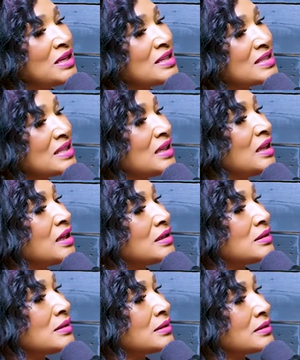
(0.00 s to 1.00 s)
us any
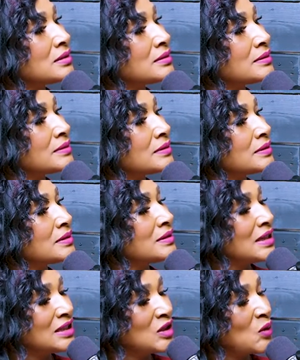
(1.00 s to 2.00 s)
good,
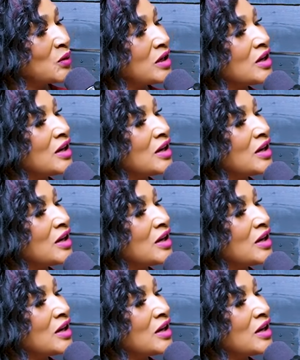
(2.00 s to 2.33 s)
that don't care